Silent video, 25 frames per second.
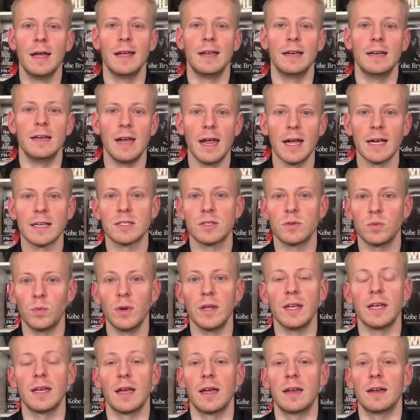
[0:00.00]
next
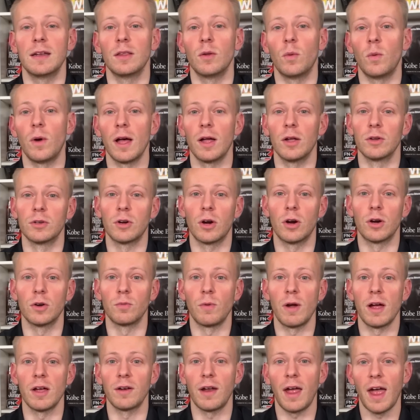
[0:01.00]
weekend in the wild card
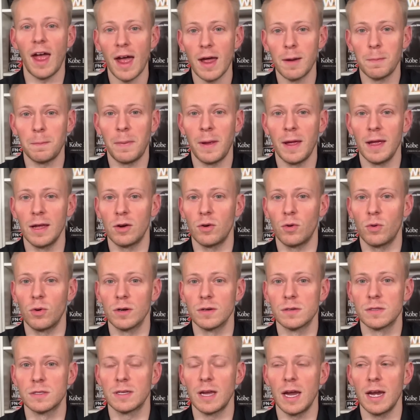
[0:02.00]
round at Paycor
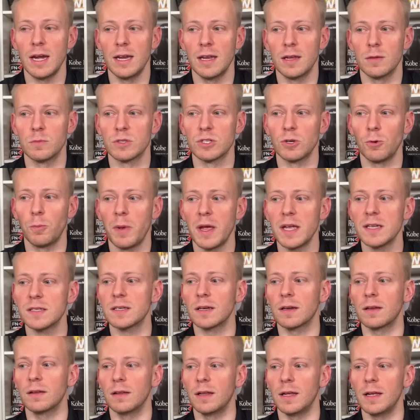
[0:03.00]
Stadium. So
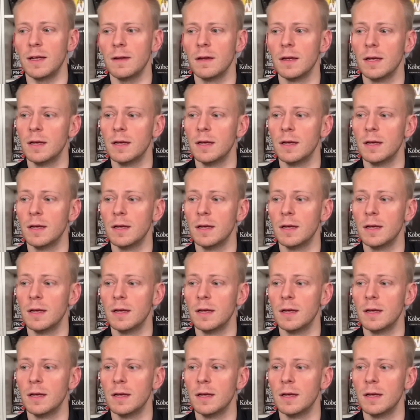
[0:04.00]
basically,